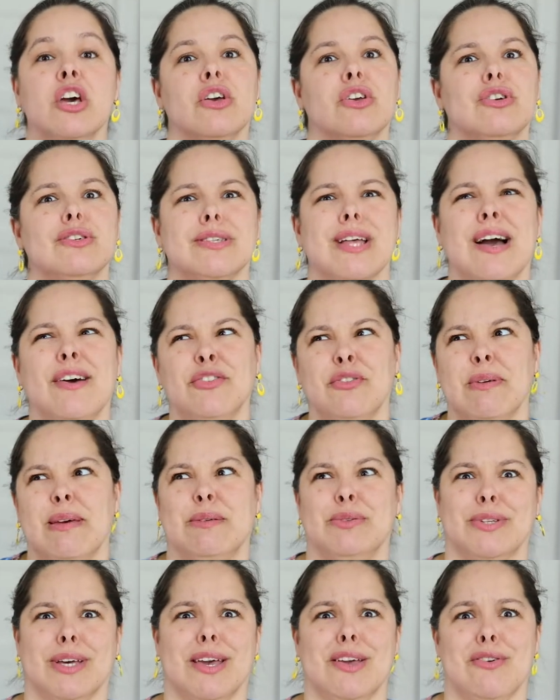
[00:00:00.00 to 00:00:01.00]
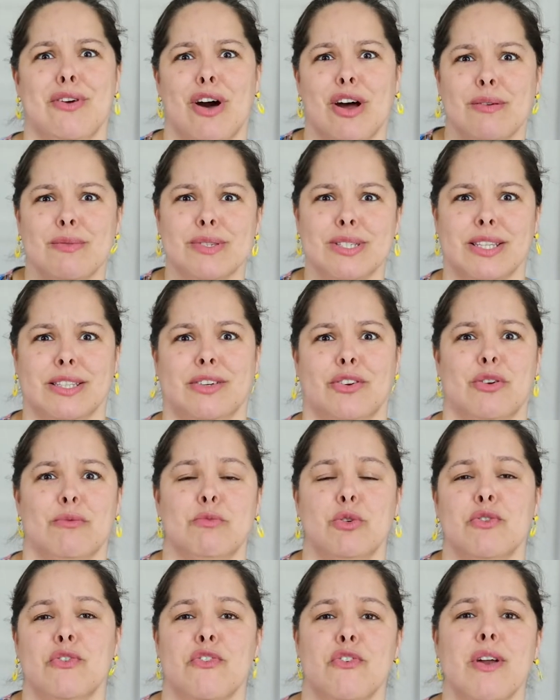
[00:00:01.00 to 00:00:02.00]
you still have to be able to get your arms in there and
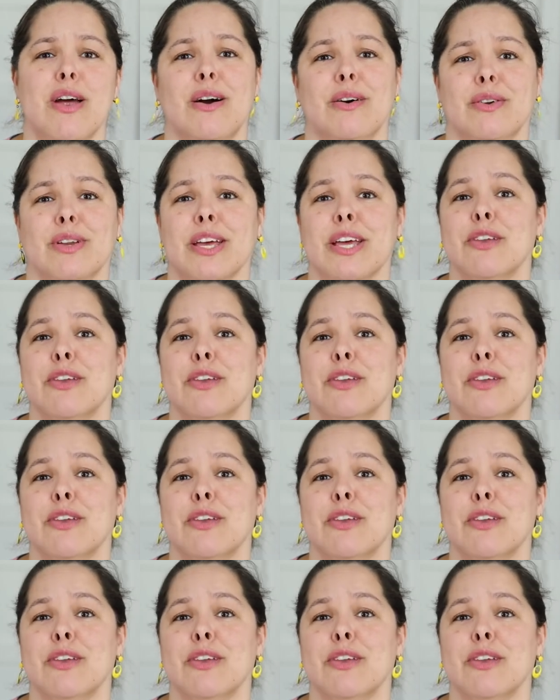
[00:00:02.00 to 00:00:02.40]
move around.